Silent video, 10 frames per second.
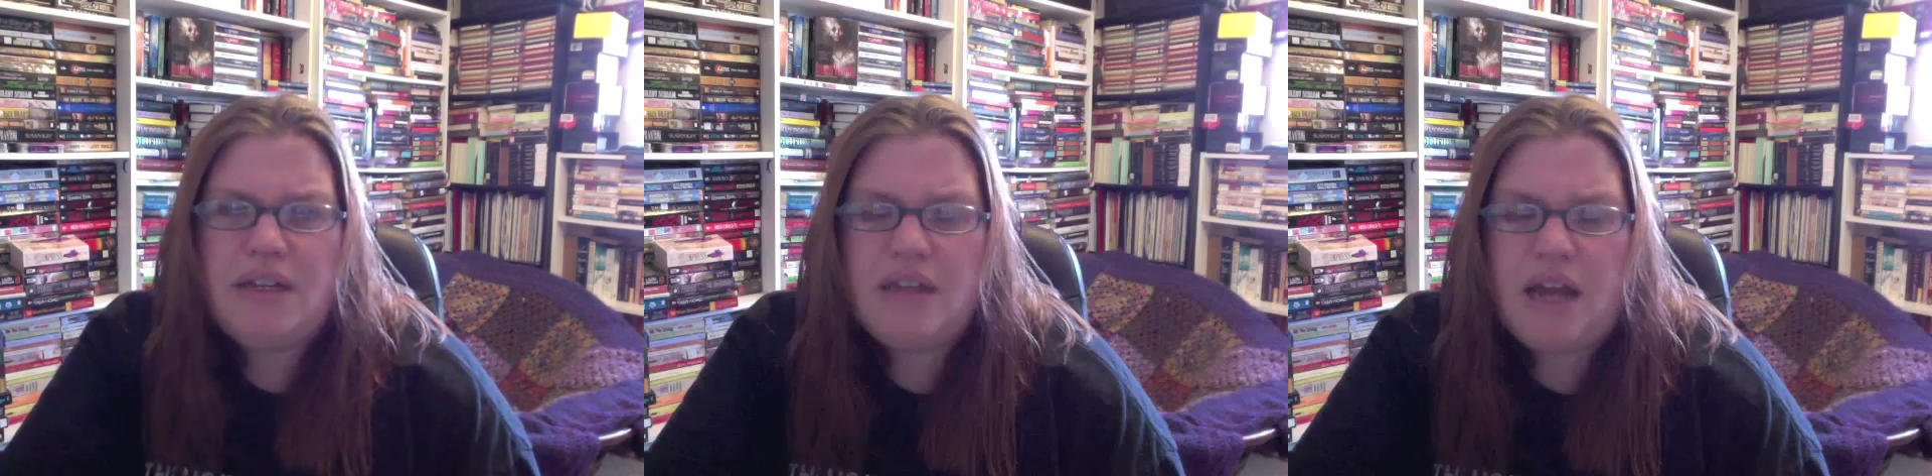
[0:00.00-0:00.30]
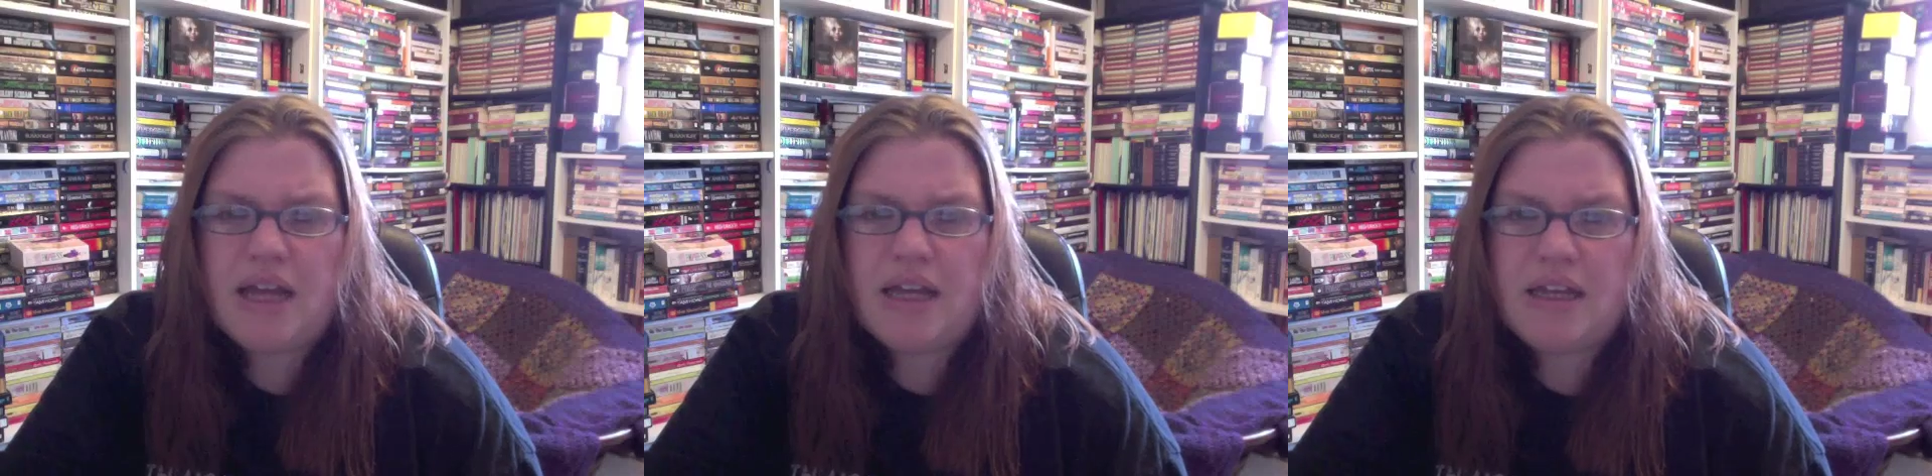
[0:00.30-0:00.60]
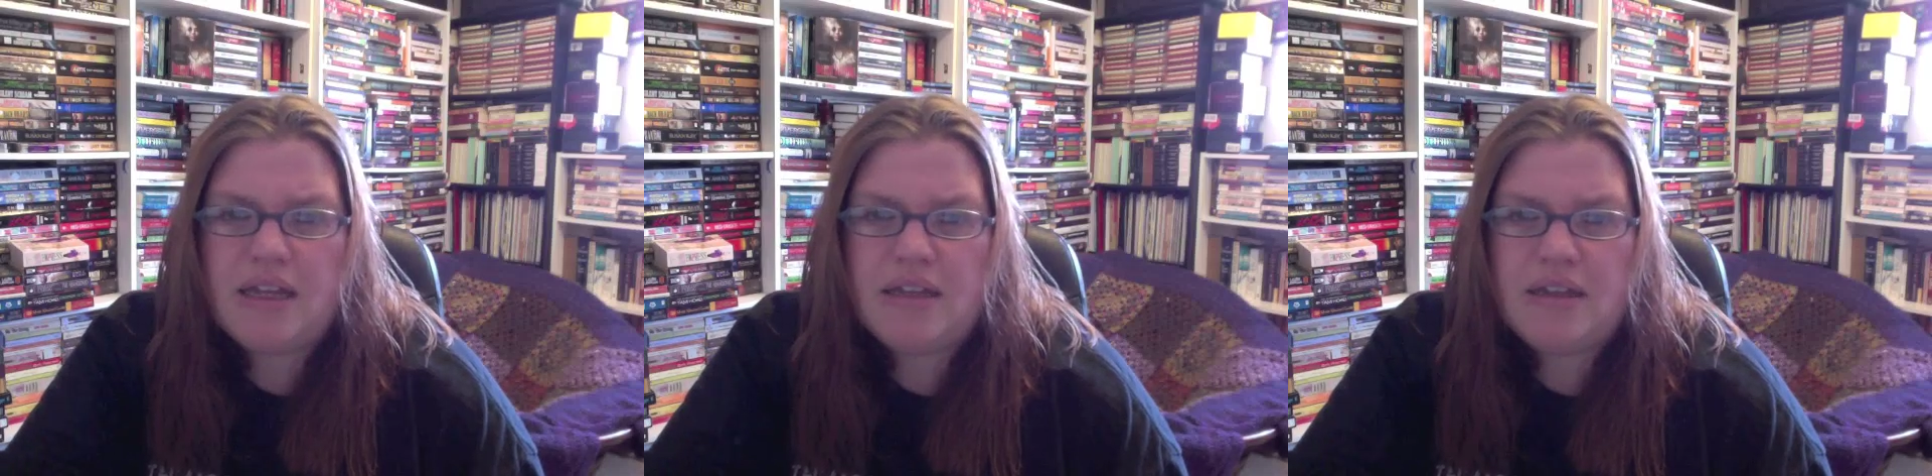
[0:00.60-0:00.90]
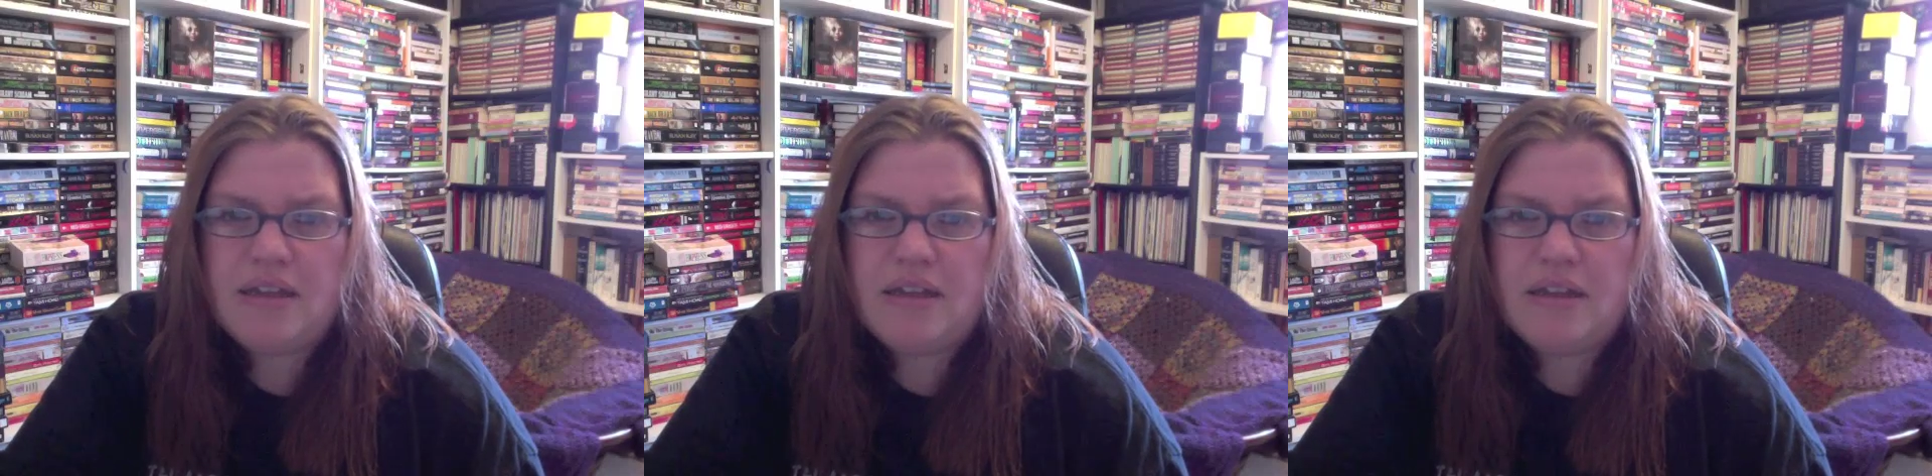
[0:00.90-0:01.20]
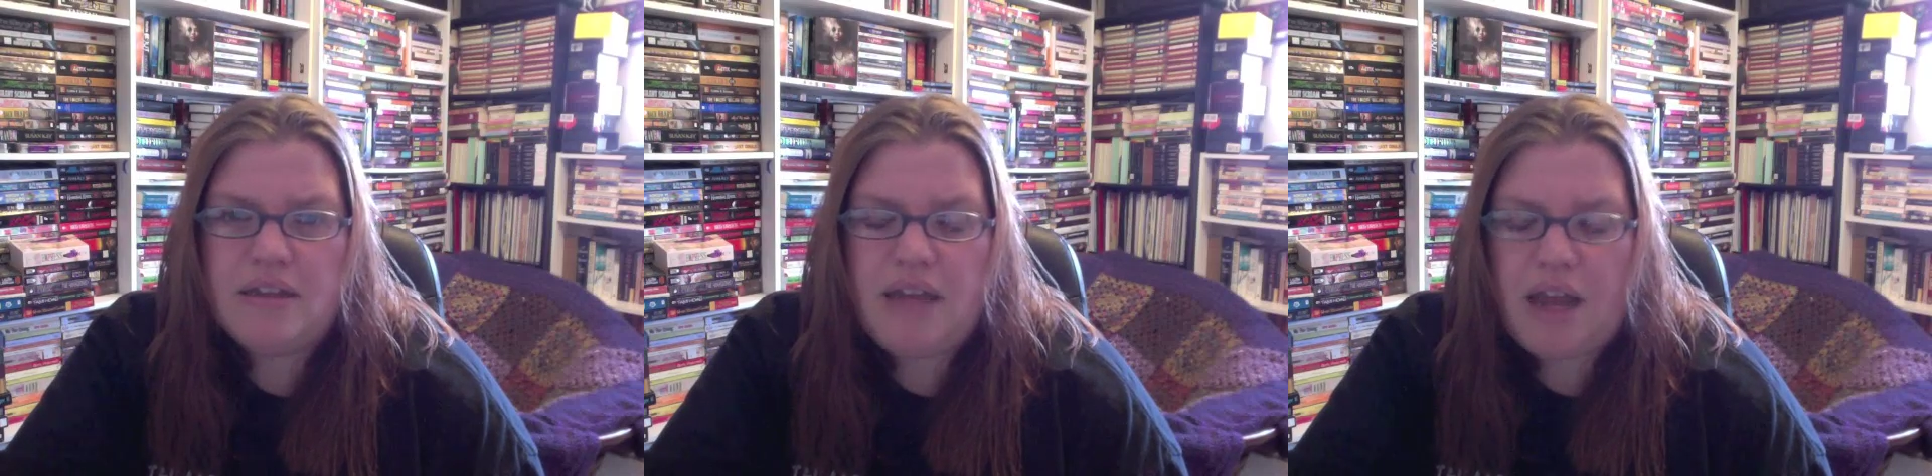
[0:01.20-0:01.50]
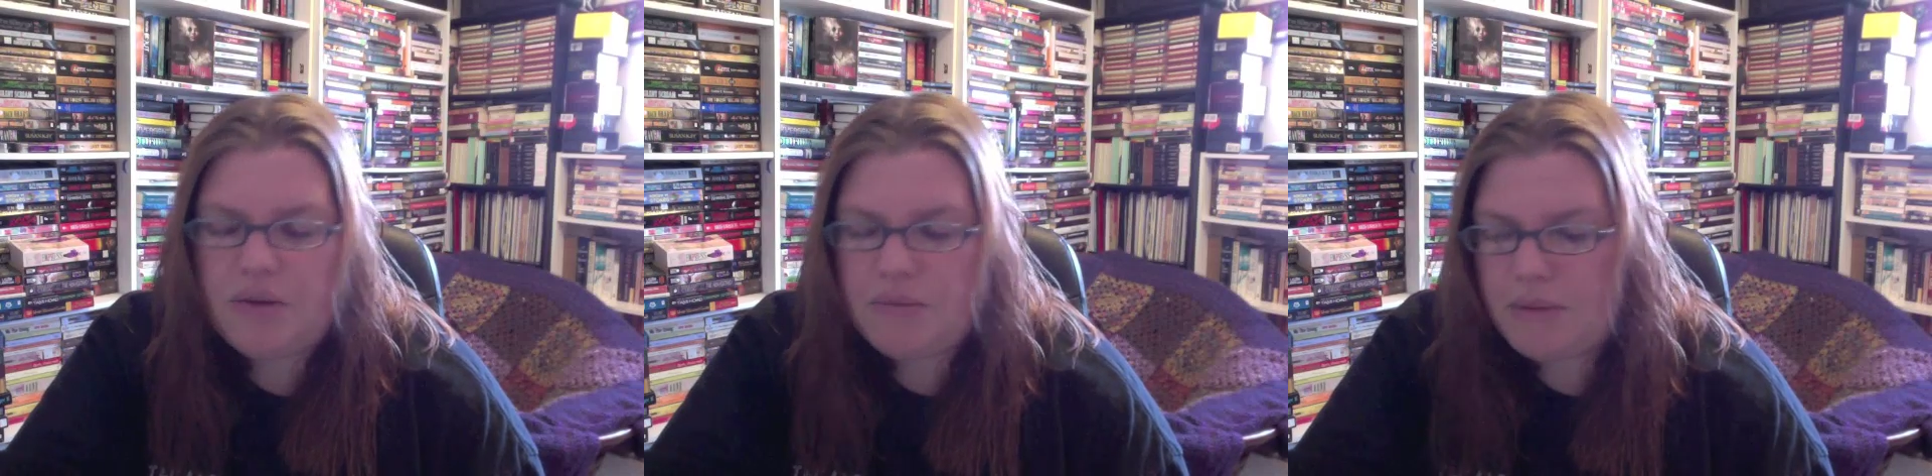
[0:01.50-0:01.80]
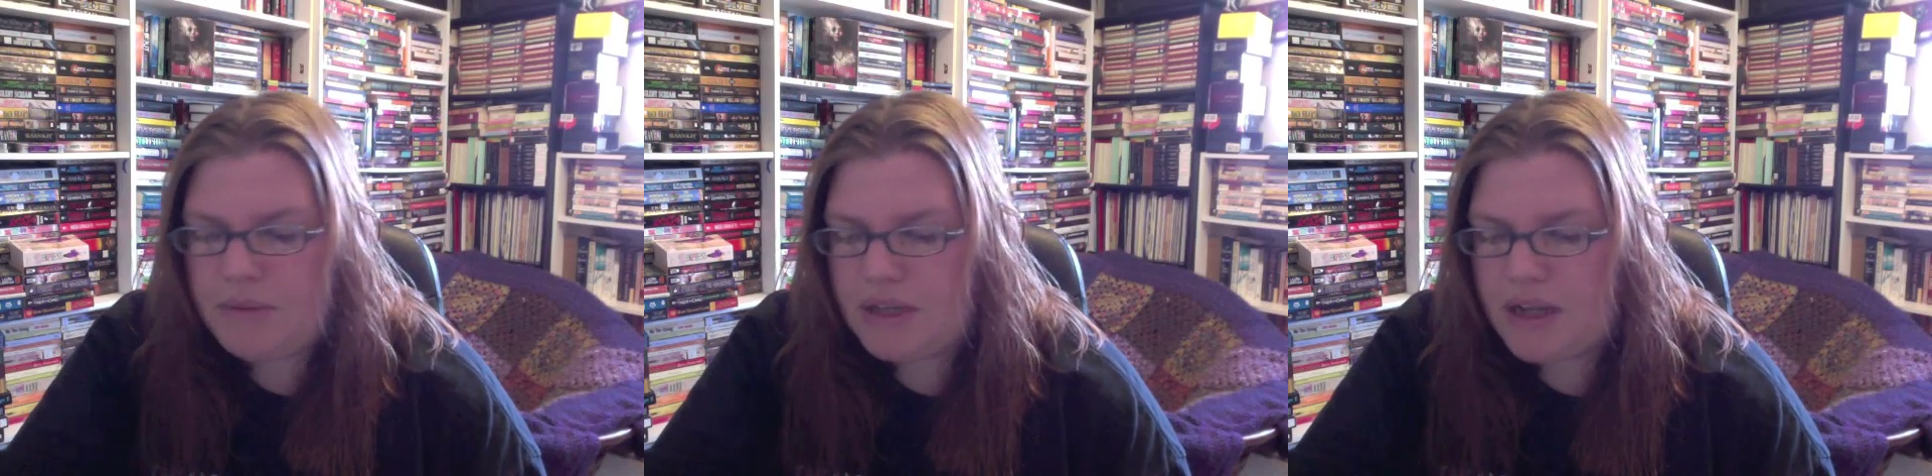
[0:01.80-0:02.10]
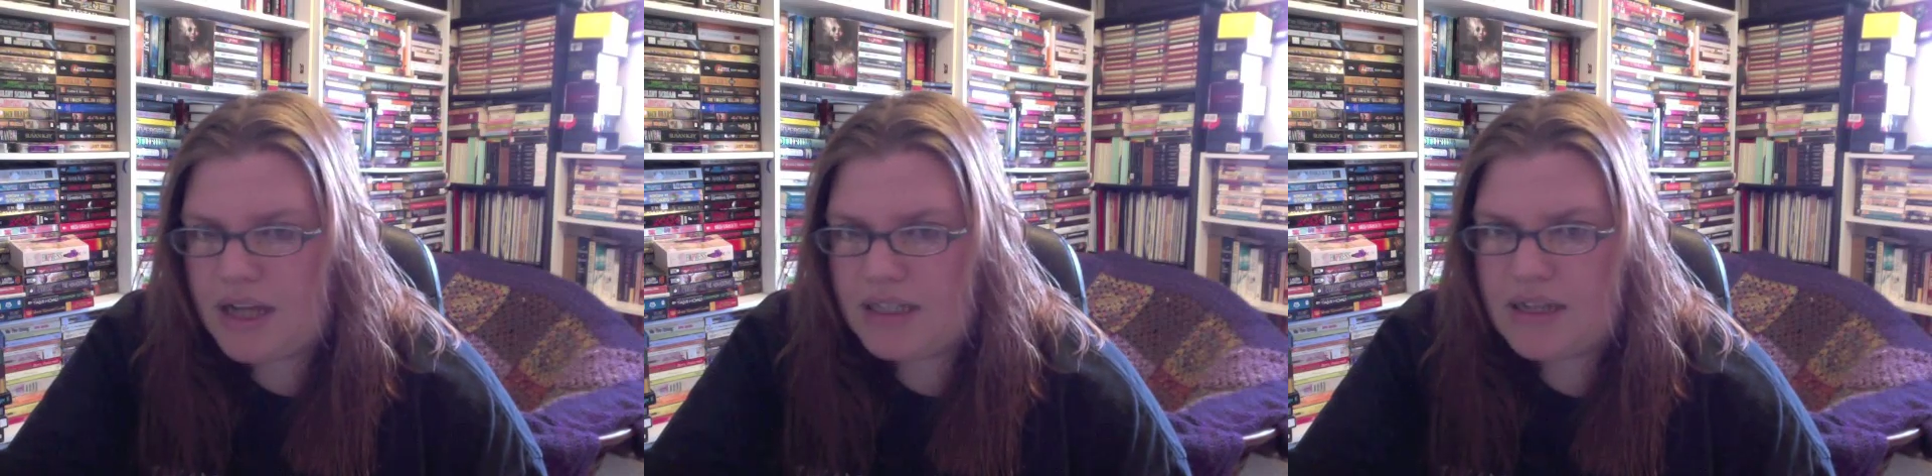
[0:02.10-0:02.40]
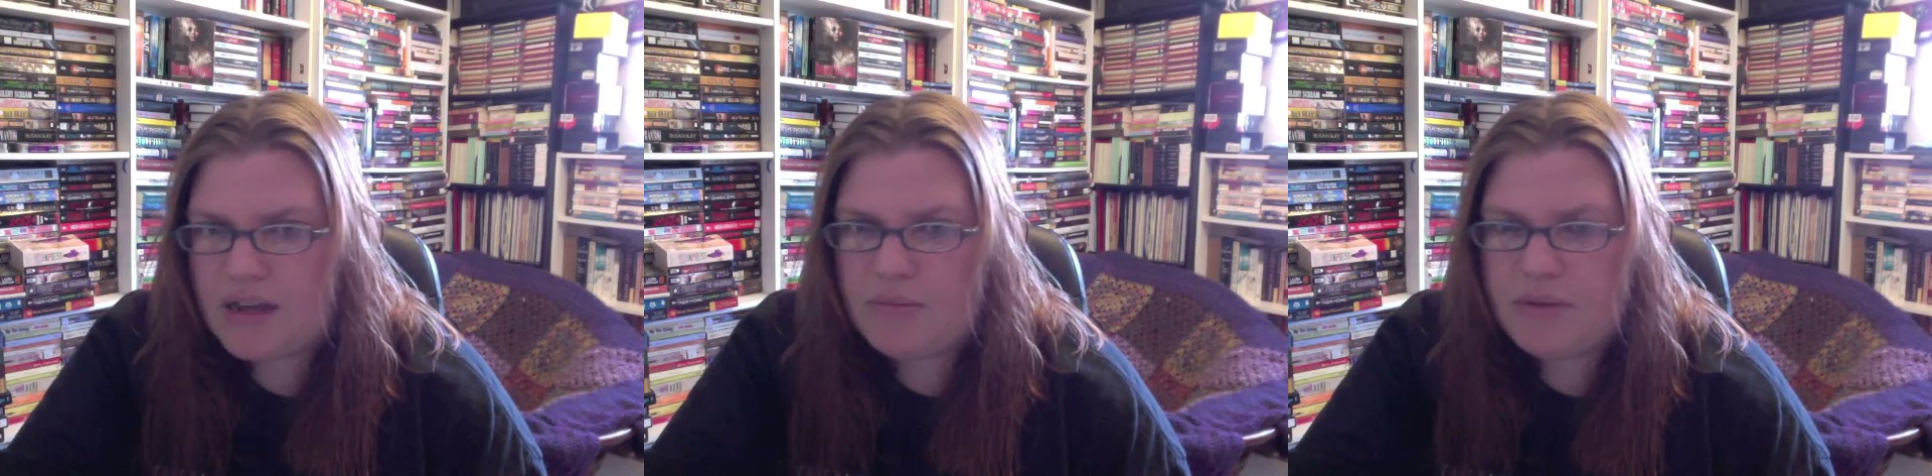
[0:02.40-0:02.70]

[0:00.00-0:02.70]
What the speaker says: I can't remember the guy's name,